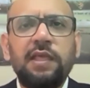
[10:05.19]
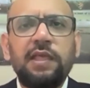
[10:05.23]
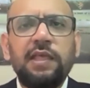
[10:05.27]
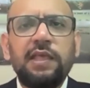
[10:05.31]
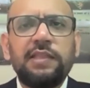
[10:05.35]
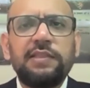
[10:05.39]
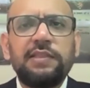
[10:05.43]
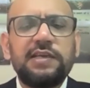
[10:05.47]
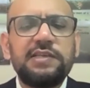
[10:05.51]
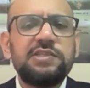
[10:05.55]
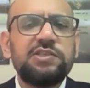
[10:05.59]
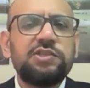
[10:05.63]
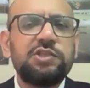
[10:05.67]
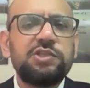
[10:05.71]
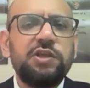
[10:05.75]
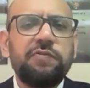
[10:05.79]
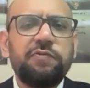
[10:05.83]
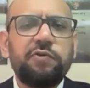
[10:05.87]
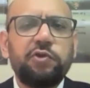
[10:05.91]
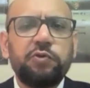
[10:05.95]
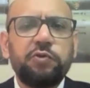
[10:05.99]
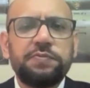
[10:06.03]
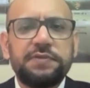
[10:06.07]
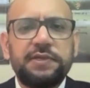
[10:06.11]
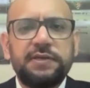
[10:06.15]
The history of
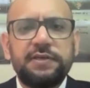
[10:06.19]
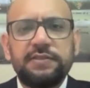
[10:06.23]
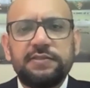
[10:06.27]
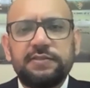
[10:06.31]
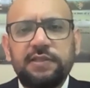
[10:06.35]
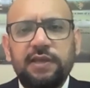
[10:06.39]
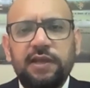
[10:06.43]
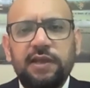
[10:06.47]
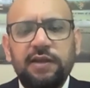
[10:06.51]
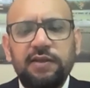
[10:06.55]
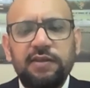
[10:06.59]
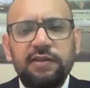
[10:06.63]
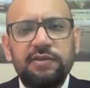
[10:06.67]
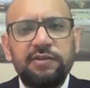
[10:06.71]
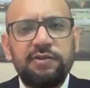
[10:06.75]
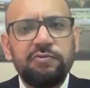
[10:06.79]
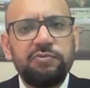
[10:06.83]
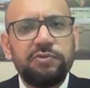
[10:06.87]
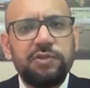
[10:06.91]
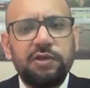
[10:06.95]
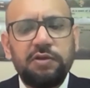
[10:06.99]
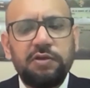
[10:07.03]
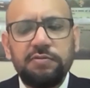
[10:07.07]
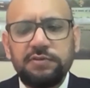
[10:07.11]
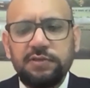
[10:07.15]
CubeSat is that in
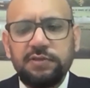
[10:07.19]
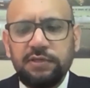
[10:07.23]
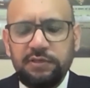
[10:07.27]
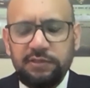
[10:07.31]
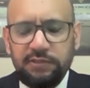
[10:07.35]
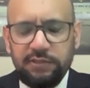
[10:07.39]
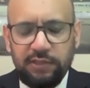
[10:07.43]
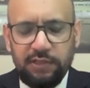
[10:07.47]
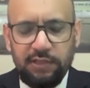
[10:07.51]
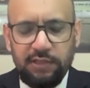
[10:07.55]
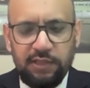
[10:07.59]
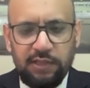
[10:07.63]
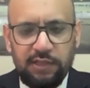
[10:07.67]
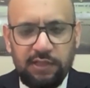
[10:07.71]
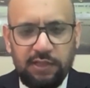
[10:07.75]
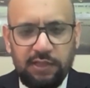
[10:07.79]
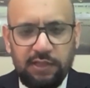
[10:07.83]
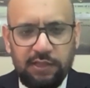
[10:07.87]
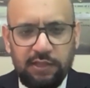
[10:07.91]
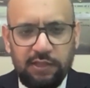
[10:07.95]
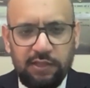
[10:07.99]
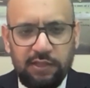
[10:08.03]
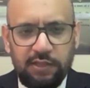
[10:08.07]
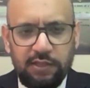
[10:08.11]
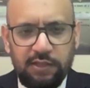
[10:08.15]

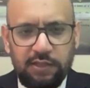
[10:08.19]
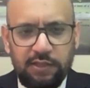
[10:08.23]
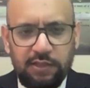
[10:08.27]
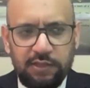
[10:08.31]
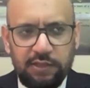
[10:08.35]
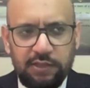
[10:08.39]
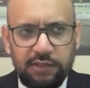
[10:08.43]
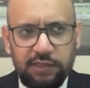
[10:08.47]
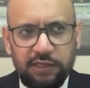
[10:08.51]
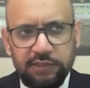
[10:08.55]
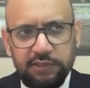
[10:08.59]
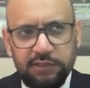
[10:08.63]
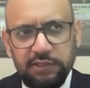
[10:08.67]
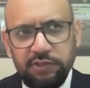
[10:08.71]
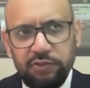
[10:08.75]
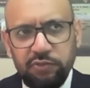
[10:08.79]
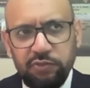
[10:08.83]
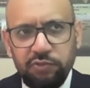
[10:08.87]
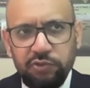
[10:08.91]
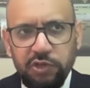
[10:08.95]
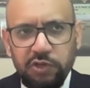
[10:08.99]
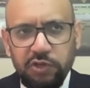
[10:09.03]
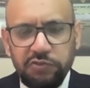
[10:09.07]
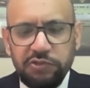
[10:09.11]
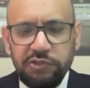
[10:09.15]

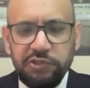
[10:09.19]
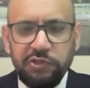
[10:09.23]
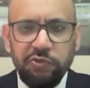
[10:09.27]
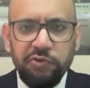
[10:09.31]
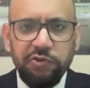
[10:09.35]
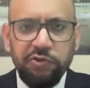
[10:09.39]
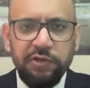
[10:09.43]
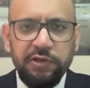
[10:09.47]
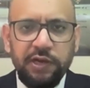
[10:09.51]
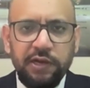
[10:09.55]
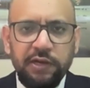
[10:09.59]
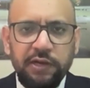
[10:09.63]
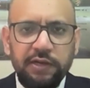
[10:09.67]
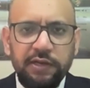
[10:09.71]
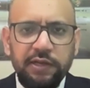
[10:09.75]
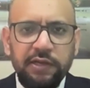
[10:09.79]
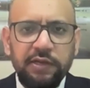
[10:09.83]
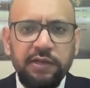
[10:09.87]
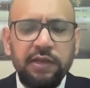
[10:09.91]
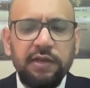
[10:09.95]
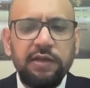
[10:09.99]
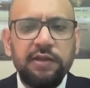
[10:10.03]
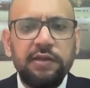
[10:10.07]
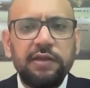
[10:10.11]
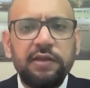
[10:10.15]

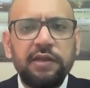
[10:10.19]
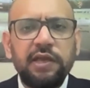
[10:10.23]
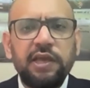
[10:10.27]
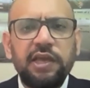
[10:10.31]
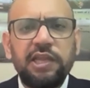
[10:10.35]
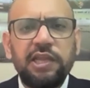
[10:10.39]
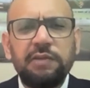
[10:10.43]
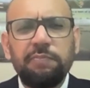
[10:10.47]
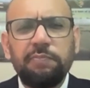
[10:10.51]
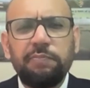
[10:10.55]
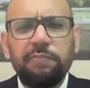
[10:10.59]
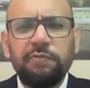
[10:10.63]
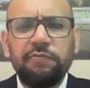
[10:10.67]
1999,